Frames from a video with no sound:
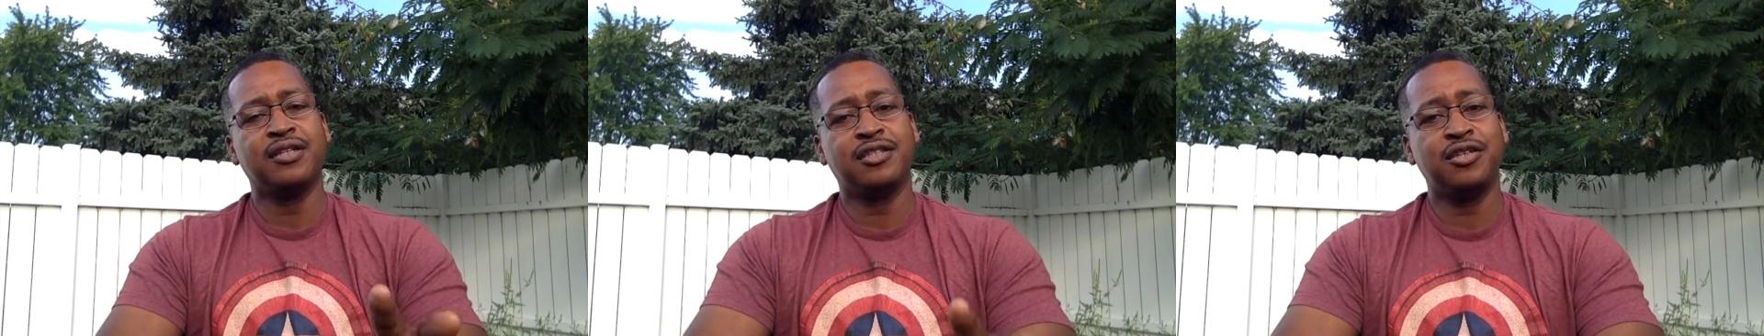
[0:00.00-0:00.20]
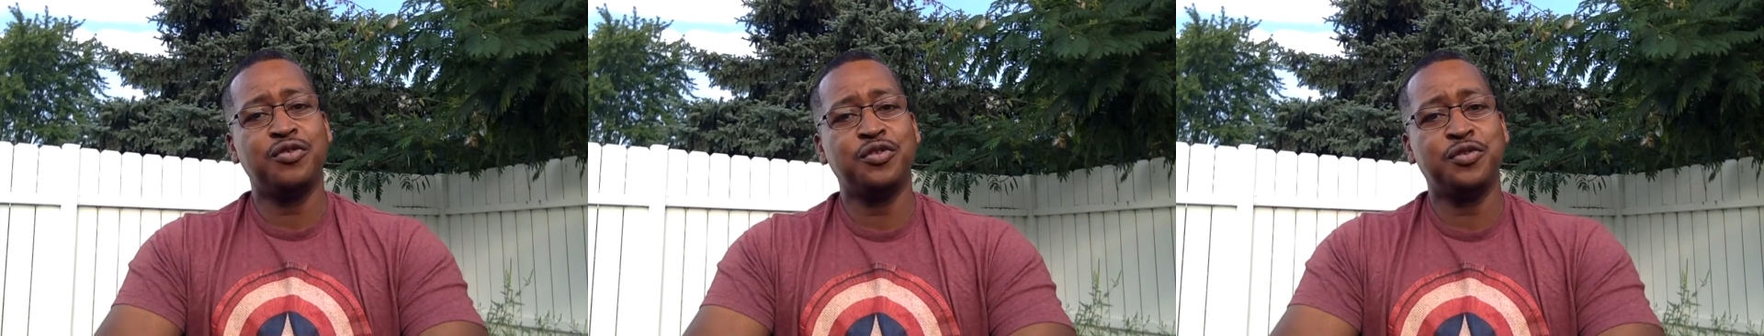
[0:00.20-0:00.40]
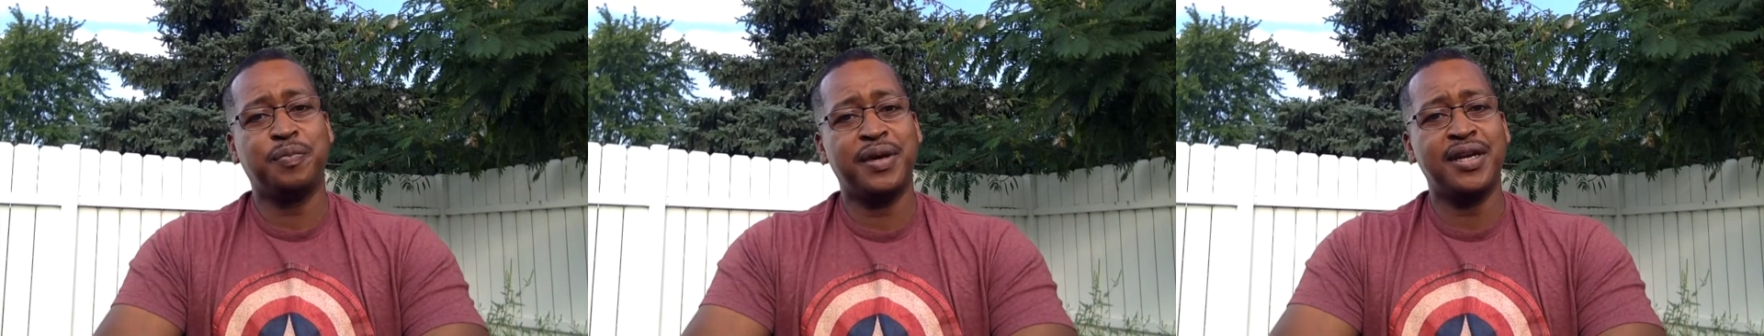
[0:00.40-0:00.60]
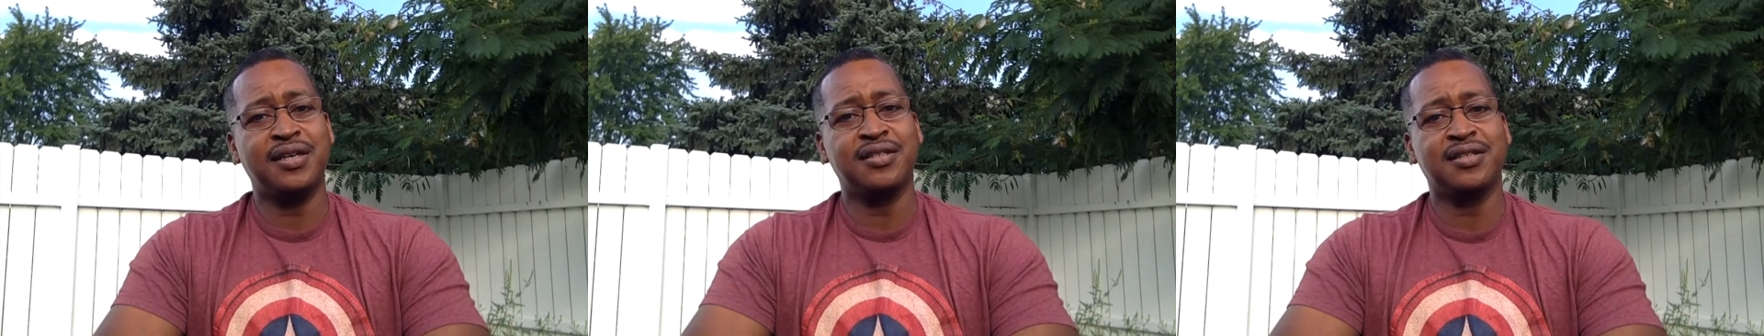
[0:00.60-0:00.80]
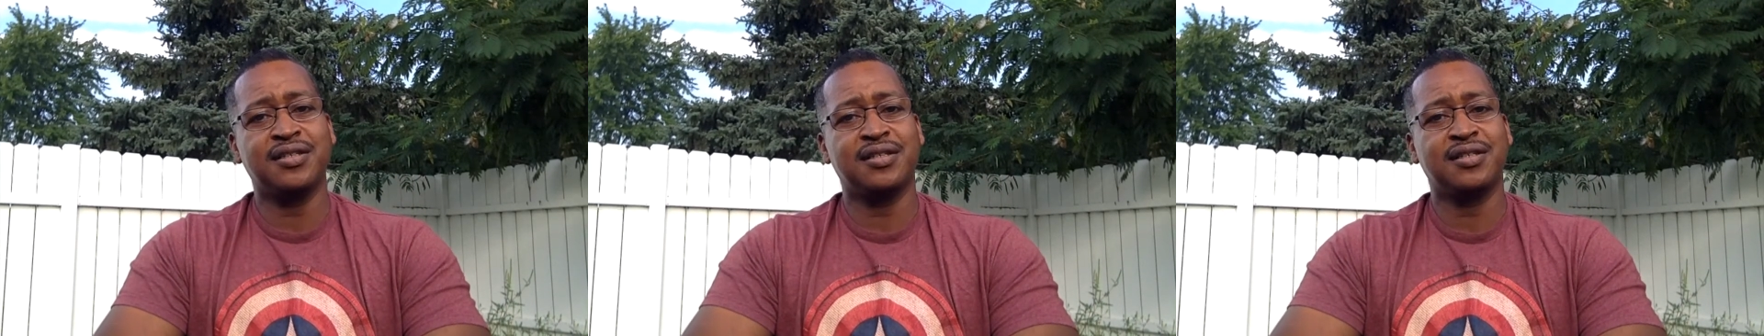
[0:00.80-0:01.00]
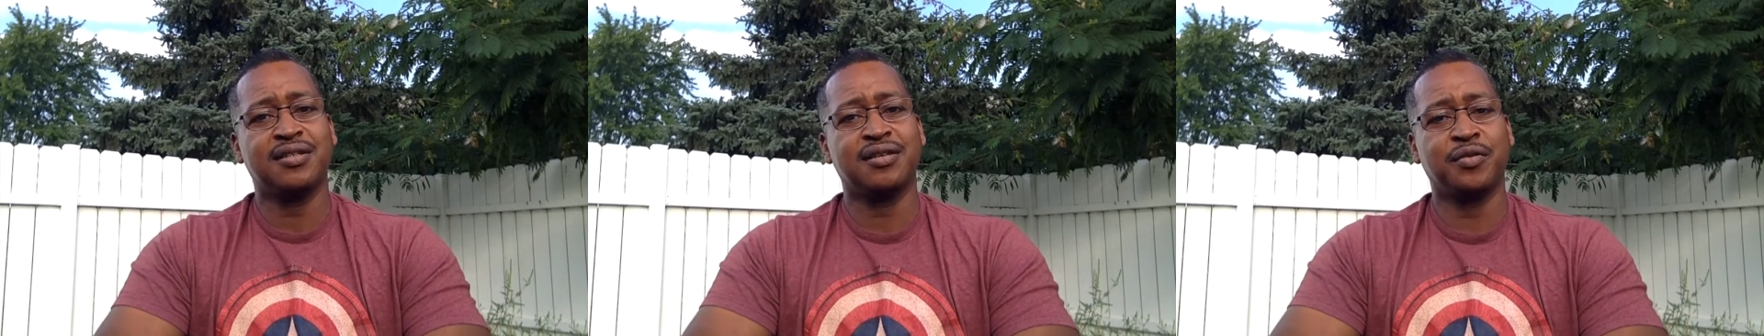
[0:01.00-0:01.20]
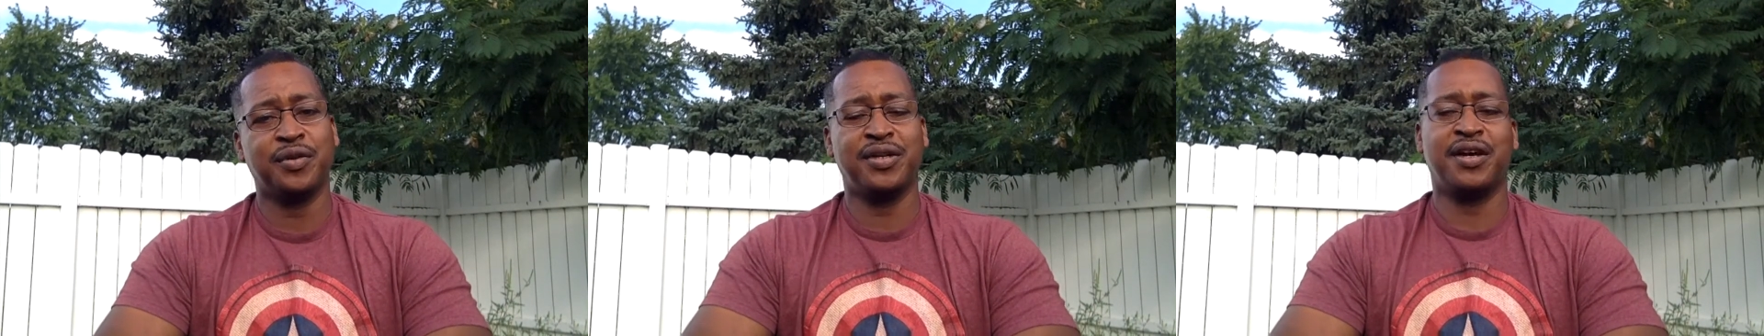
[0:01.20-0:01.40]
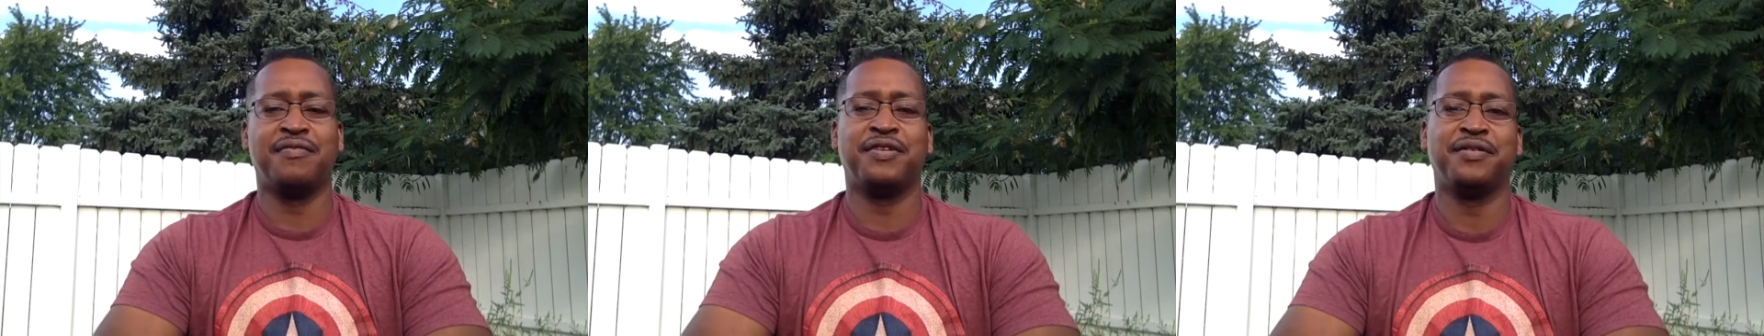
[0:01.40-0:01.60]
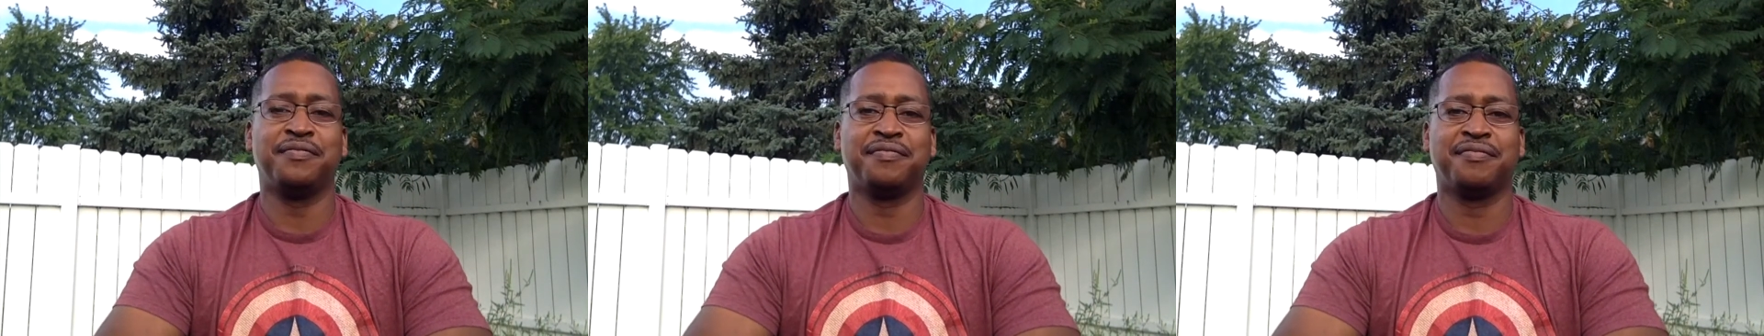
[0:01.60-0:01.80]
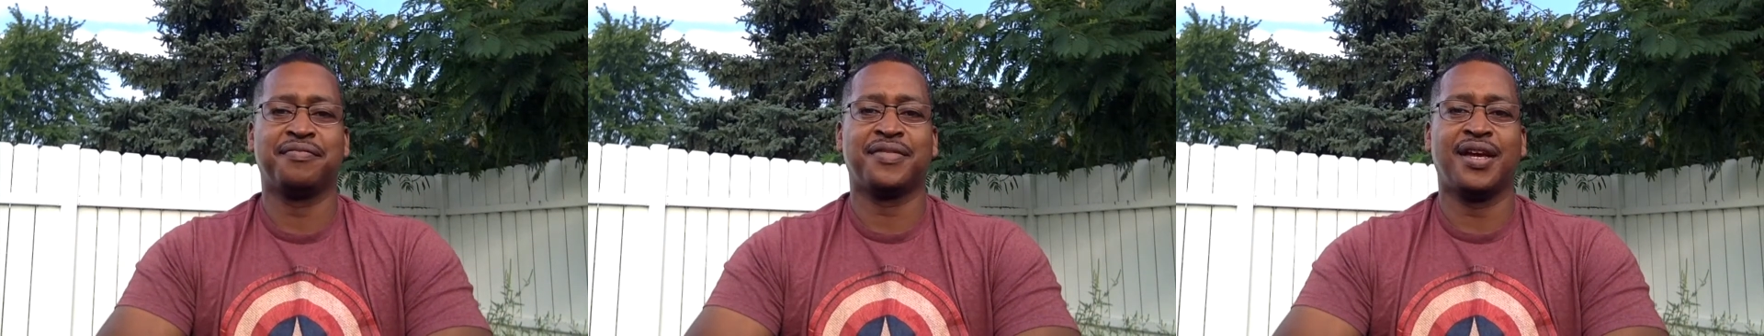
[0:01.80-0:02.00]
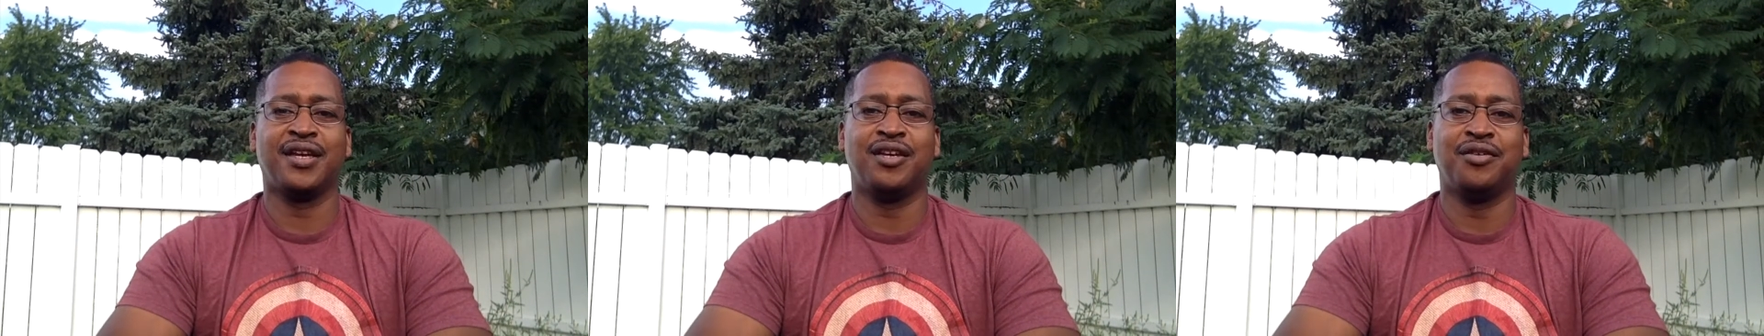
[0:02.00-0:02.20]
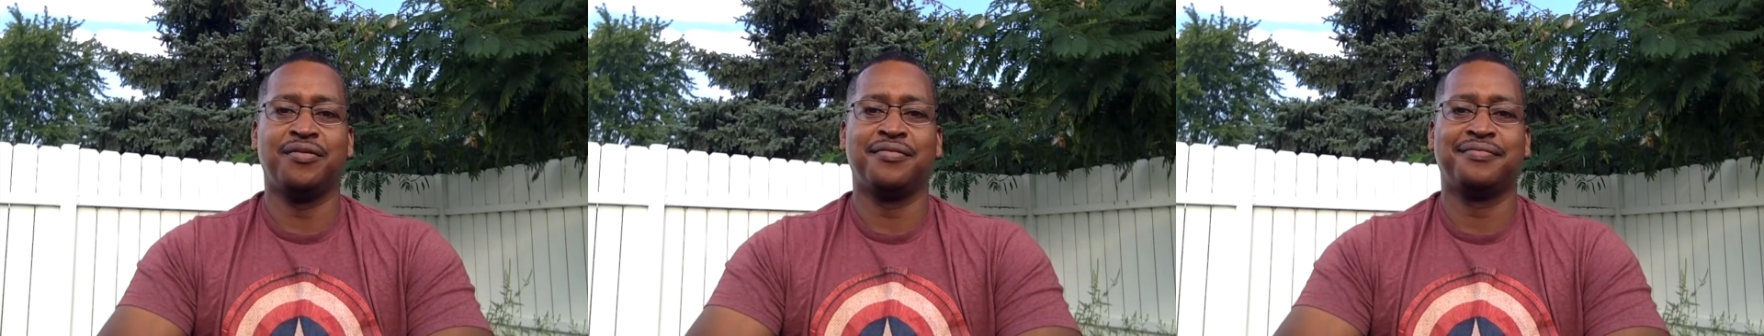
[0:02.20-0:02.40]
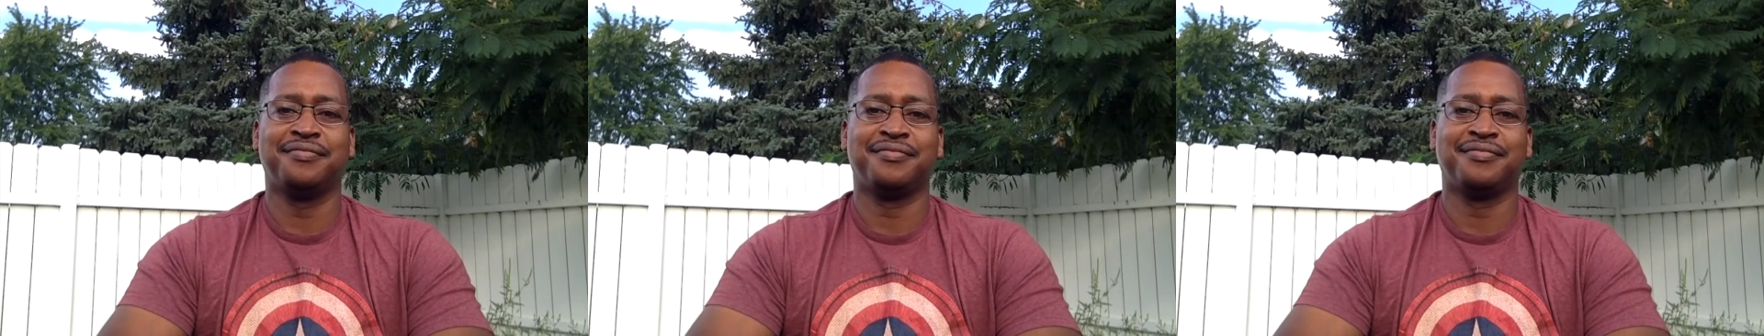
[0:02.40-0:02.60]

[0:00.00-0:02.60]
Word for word: choose peace. We love you. Thank you.